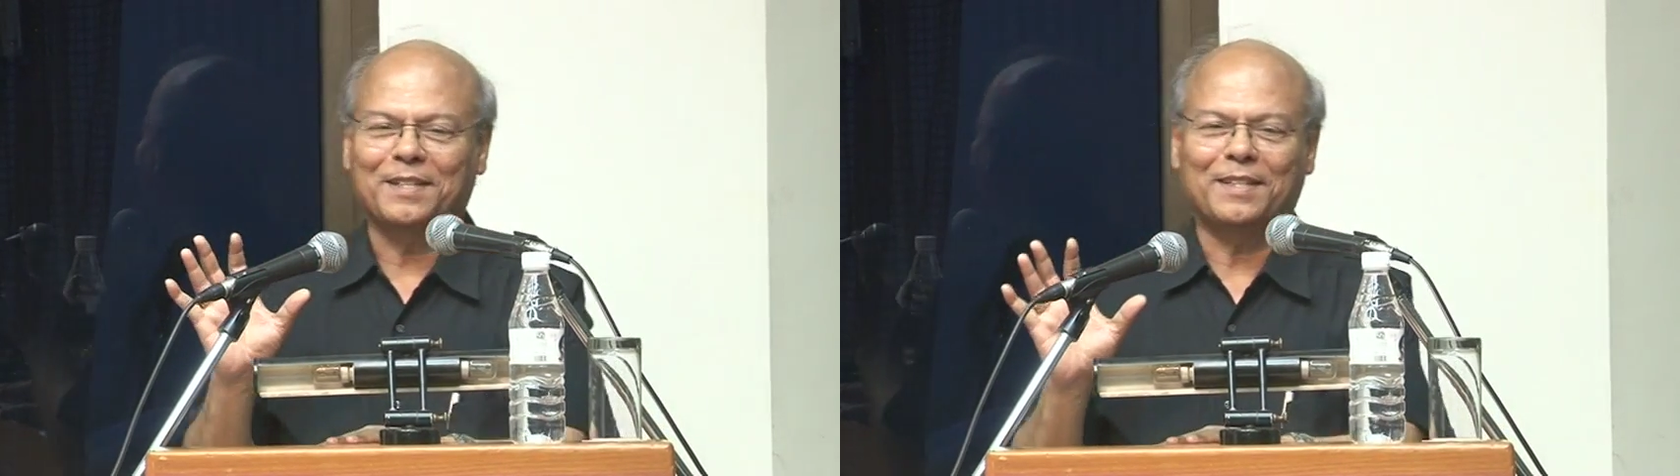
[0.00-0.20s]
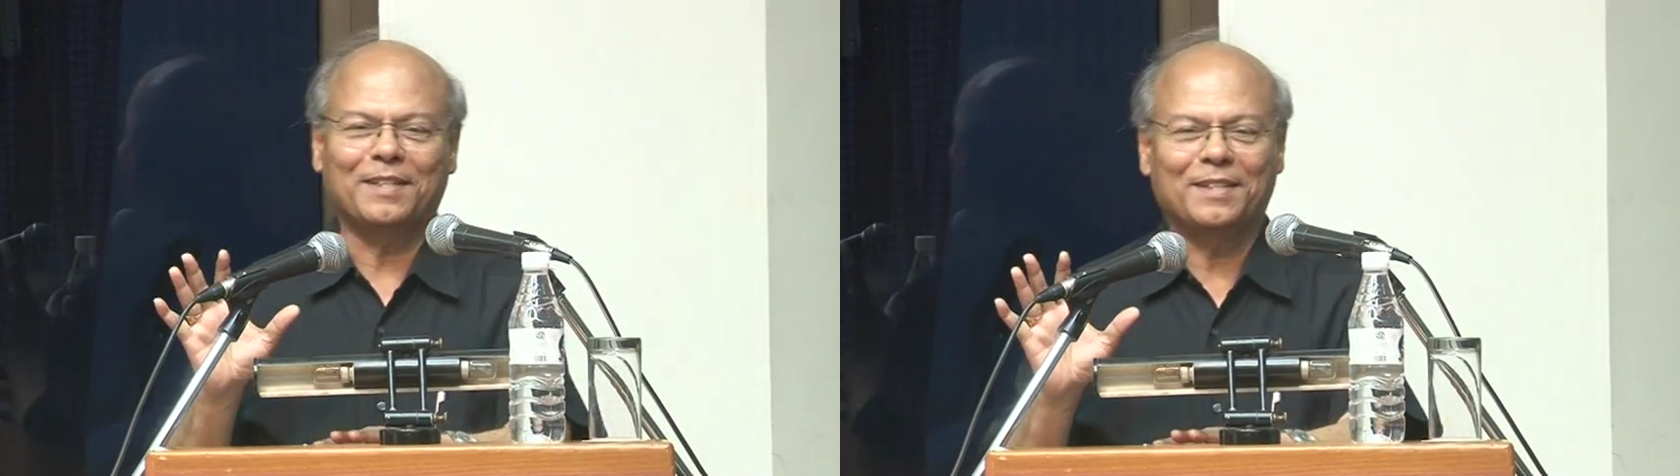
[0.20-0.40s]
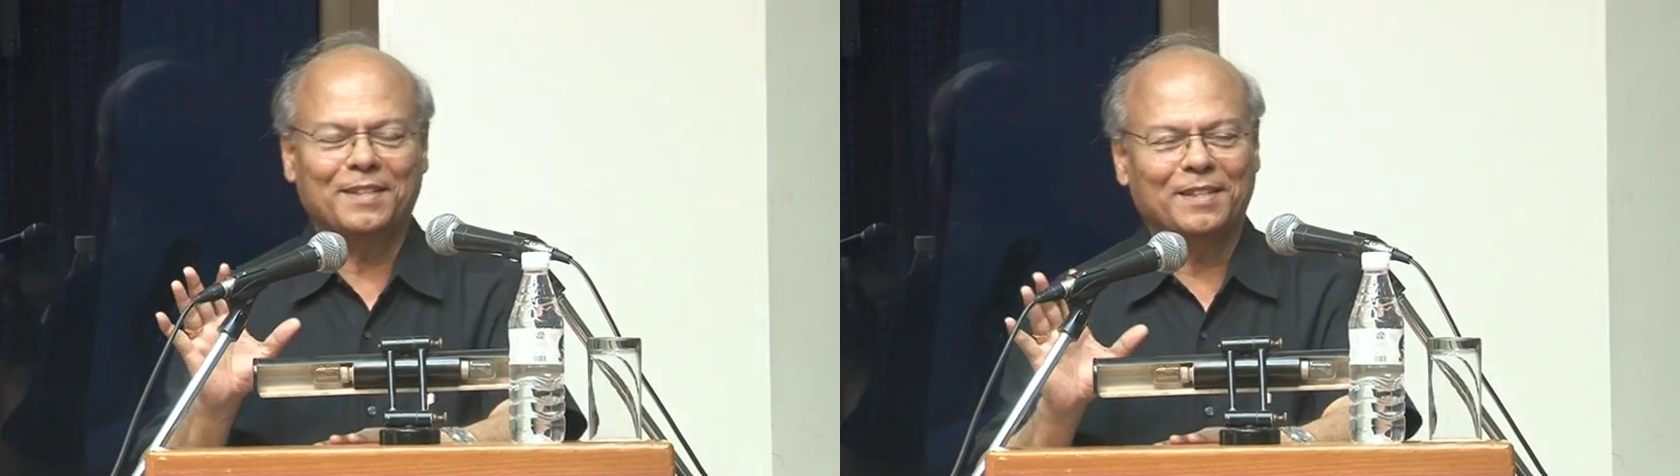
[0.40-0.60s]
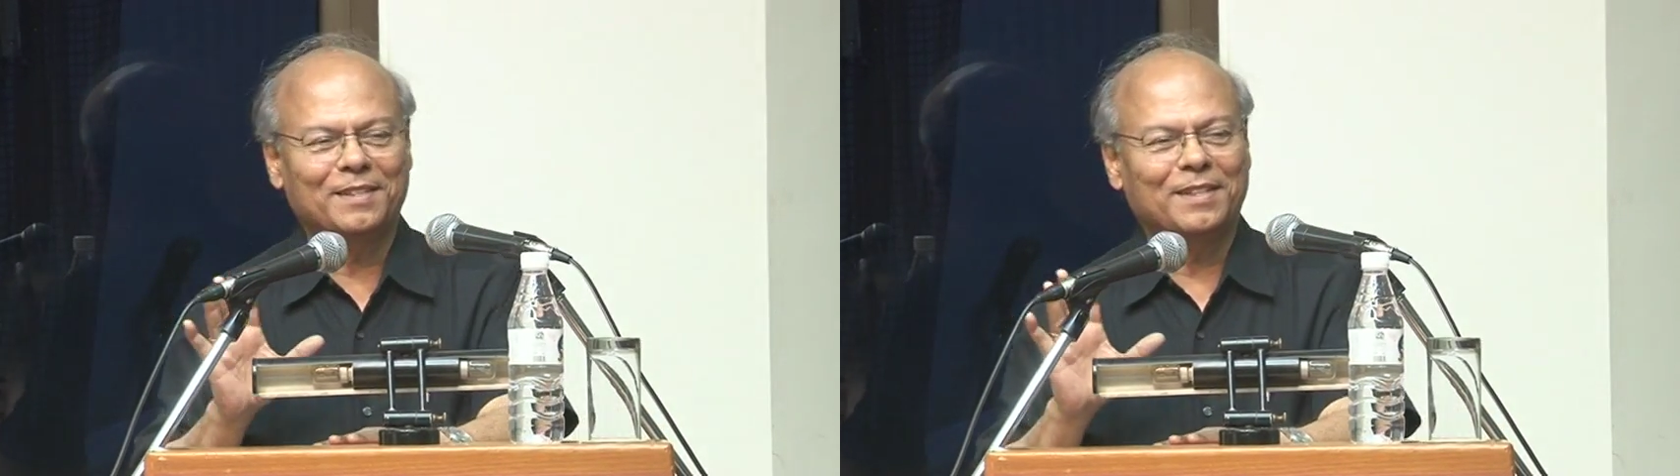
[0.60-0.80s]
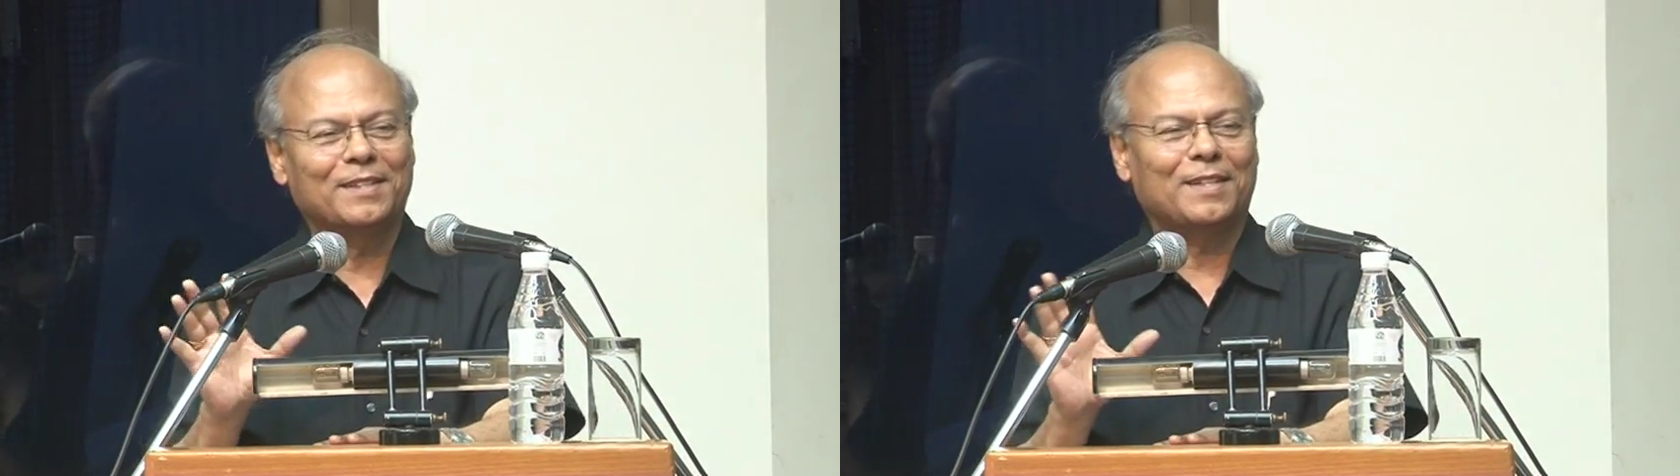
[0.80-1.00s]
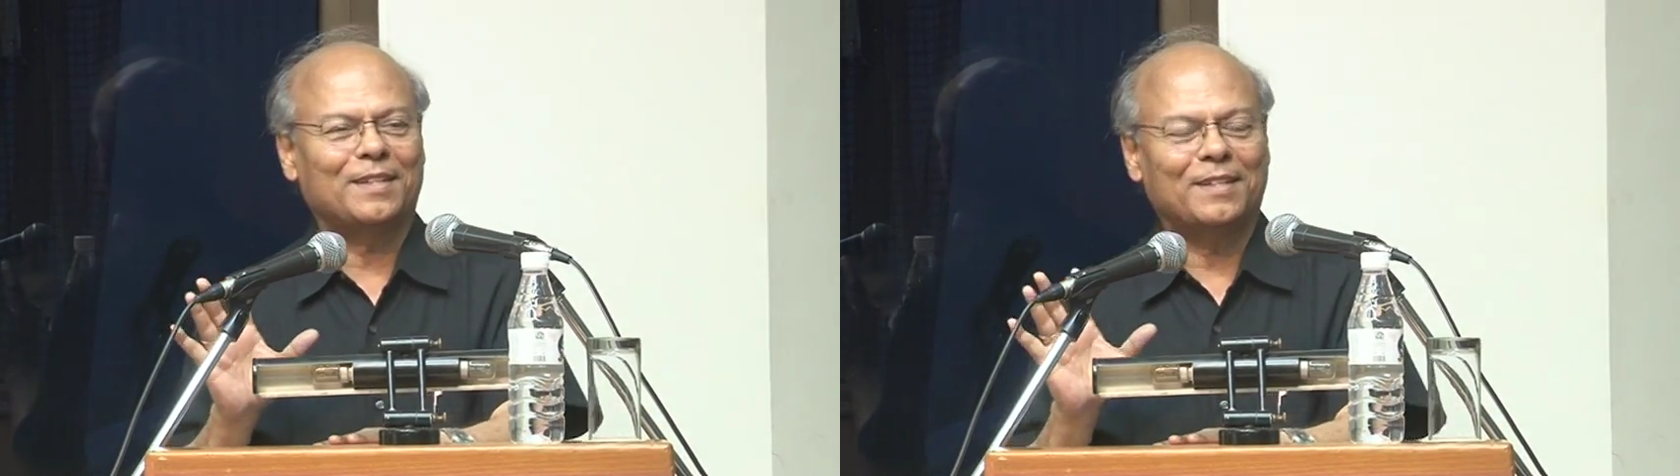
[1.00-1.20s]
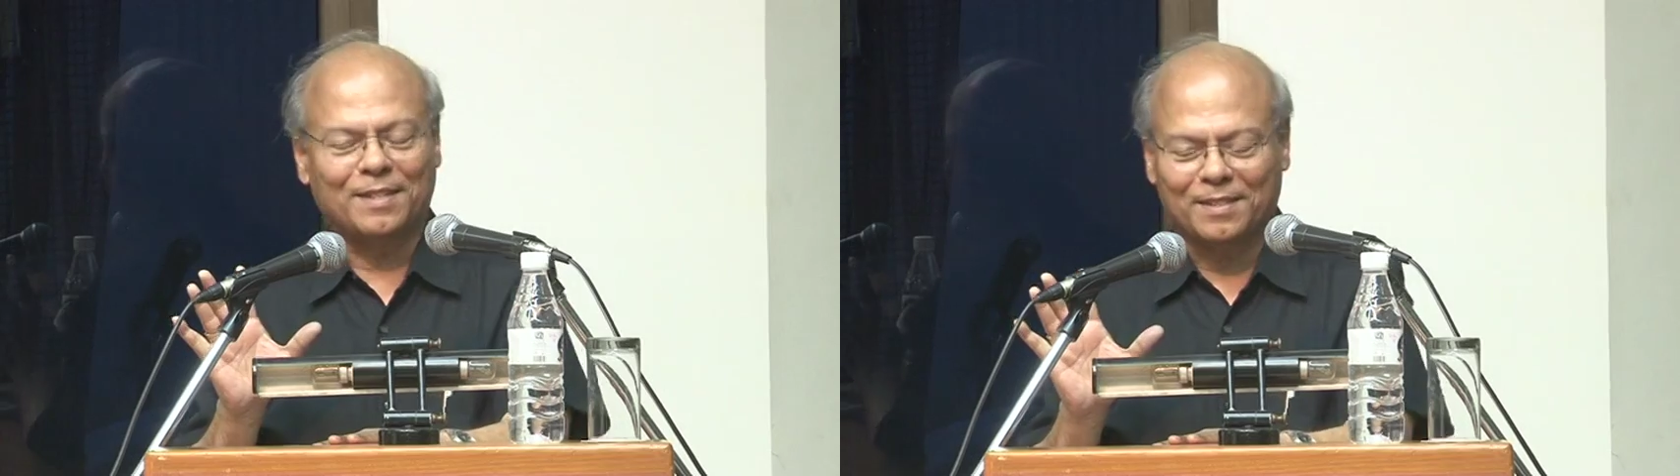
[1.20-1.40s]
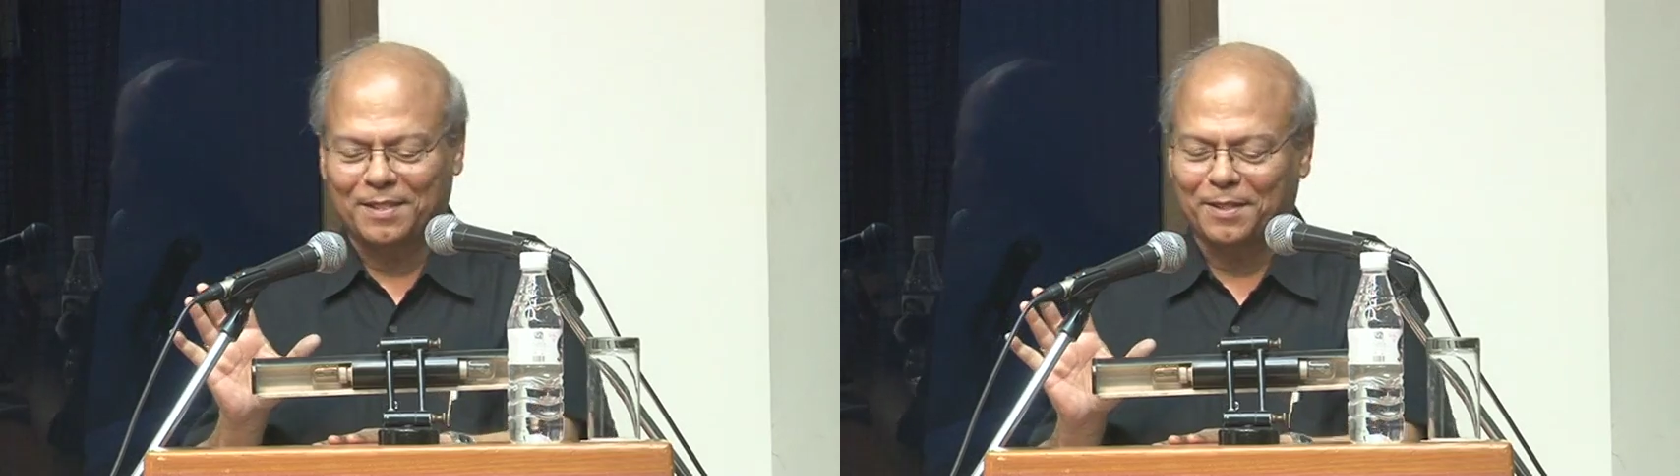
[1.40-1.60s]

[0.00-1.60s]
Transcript: in, in the earth